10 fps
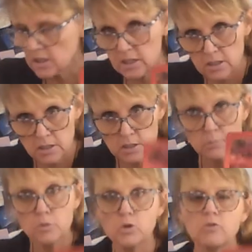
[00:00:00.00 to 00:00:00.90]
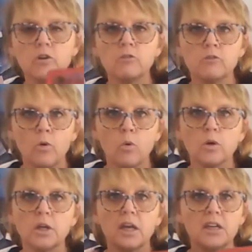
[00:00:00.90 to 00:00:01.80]
This is the moving
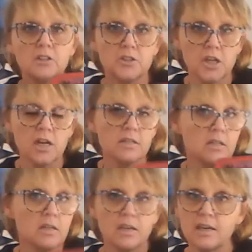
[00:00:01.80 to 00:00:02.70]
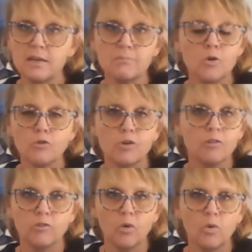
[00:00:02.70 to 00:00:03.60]
forward. Just keep moving
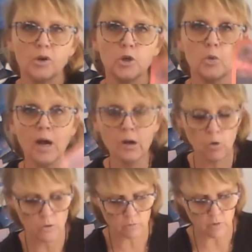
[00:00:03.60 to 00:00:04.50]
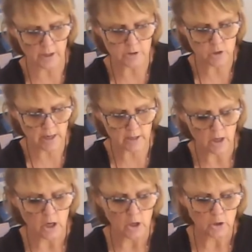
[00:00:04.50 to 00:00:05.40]
forward. You are on the right track.
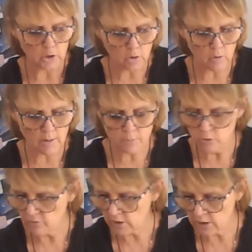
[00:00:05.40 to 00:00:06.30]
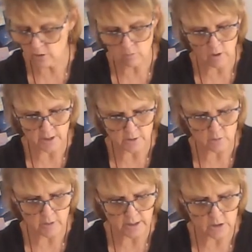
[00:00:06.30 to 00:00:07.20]
You are moving in the right
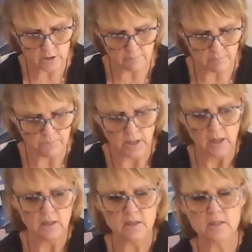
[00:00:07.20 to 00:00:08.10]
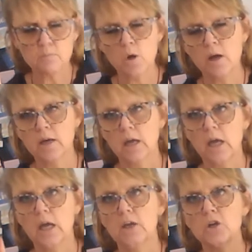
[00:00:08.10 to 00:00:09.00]
direction. This might,
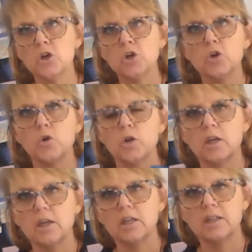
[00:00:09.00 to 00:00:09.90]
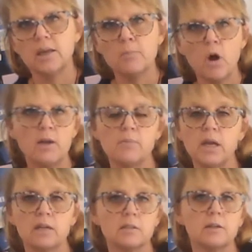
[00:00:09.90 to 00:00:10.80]
you know, there might be
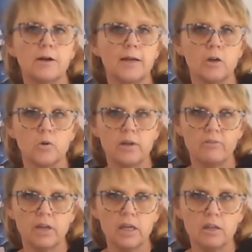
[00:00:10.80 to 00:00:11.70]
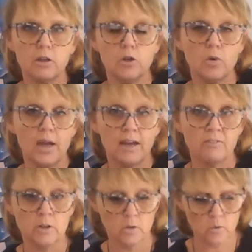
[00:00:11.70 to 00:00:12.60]
underlying grief here that you
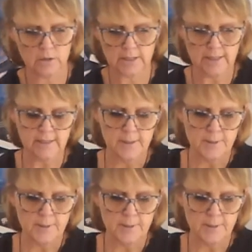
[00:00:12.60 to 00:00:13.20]
haven't looked at.